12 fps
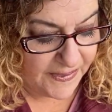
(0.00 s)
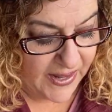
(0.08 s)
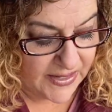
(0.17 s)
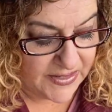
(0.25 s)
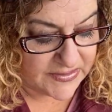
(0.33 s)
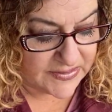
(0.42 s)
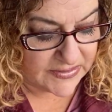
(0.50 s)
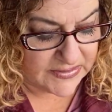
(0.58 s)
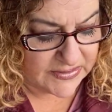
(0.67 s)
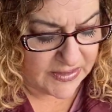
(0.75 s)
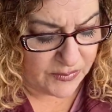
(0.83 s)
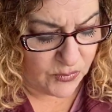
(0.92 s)
And he said
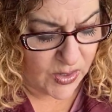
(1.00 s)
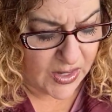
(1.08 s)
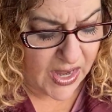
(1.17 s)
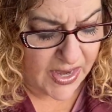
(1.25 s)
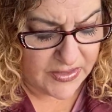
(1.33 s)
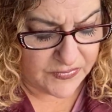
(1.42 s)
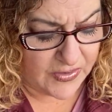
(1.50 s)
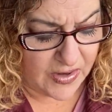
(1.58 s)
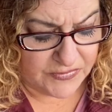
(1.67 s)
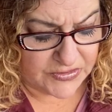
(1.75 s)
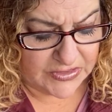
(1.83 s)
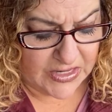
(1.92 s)
to them, what kind of
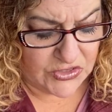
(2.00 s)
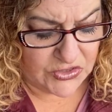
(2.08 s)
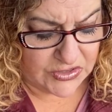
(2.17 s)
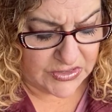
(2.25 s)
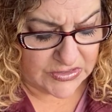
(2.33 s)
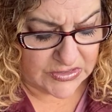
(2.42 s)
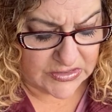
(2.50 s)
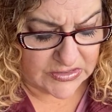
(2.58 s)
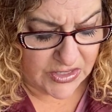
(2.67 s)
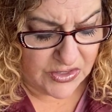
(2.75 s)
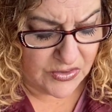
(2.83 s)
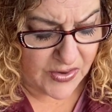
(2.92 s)
conversation is this
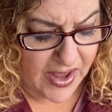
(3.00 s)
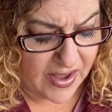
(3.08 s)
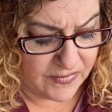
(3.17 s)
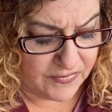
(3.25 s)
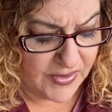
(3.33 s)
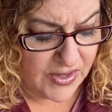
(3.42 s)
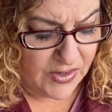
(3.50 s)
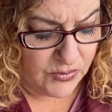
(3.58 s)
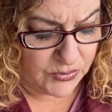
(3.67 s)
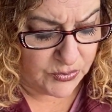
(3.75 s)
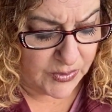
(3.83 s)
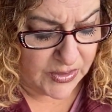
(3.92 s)
that you have
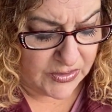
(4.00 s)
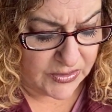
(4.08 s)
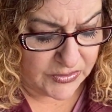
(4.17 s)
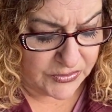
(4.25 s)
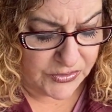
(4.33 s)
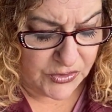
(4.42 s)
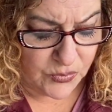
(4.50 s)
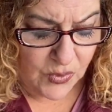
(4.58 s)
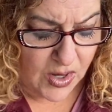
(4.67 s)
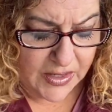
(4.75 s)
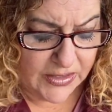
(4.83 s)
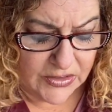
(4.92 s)
with one another, and you're
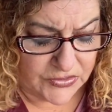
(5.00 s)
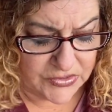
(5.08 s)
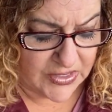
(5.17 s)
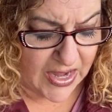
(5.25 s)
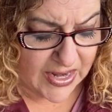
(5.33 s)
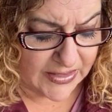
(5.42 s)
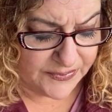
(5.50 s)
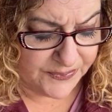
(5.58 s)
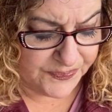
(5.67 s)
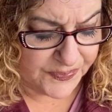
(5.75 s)
walking and are sad?